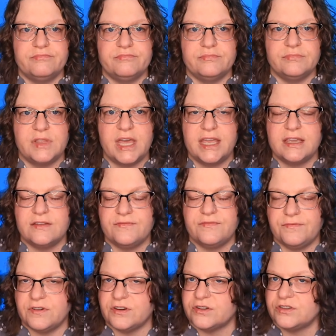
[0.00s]
like
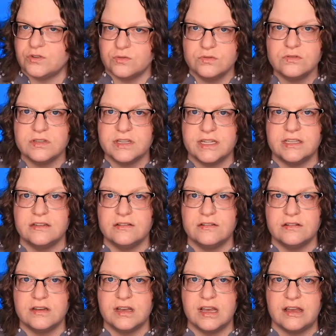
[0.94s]
for school, and
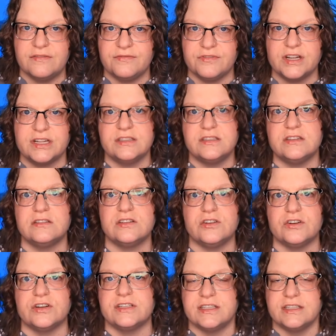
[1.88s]
for instance,
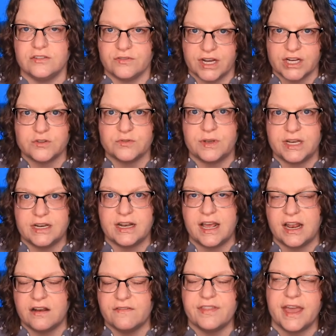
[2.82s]
Curtis has graduated
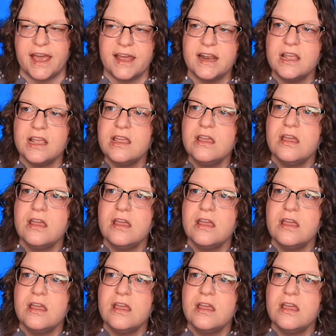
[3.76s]
out of that,